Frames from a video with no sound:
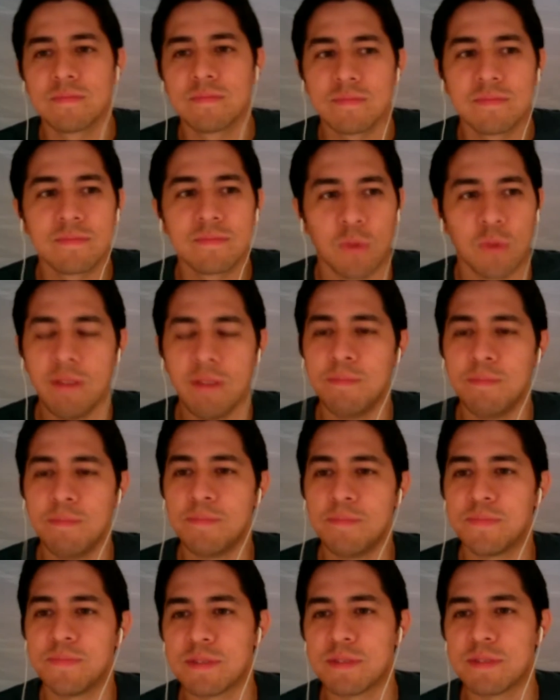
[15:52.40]
Right?
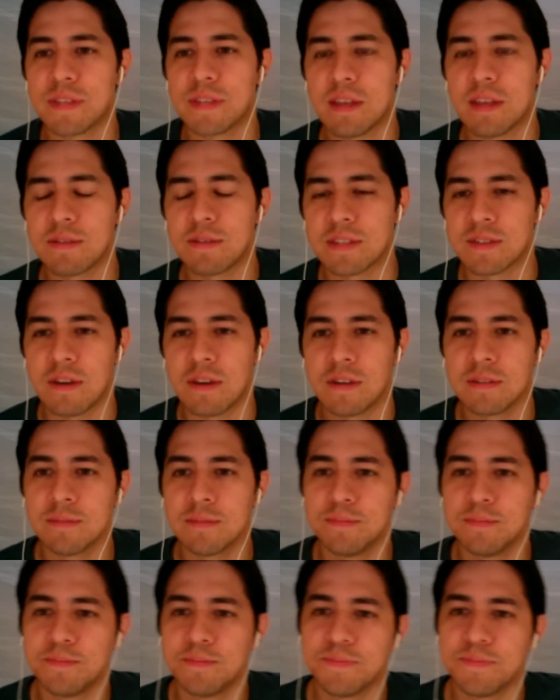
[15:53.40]
That was it. That was that song.
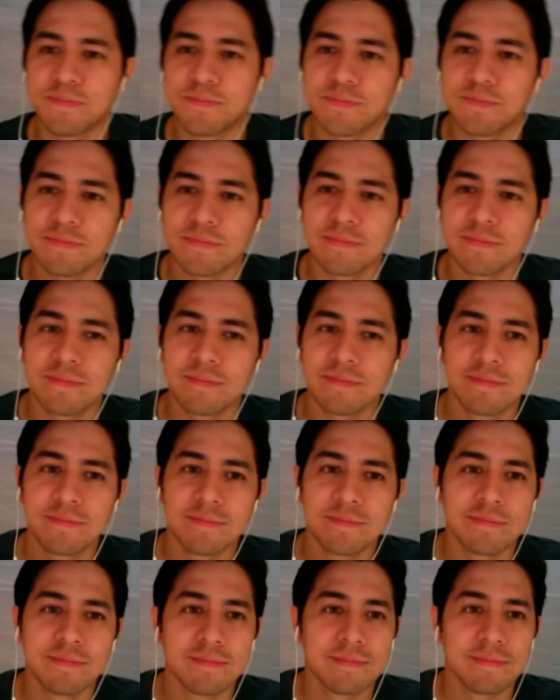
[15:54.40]

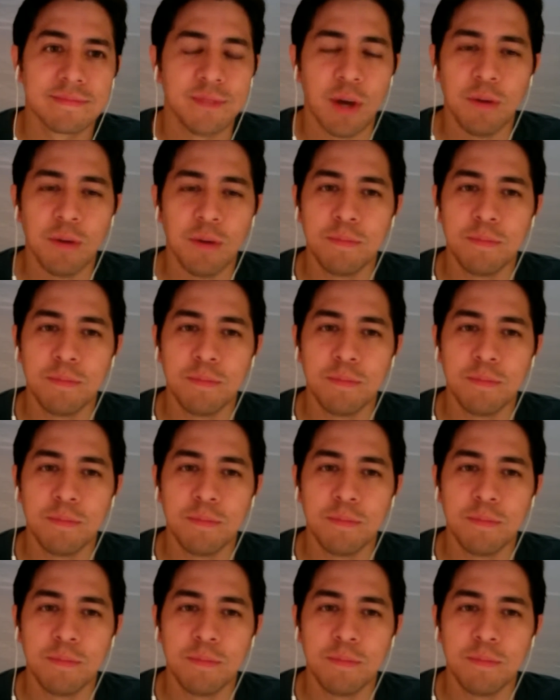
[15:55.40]
No?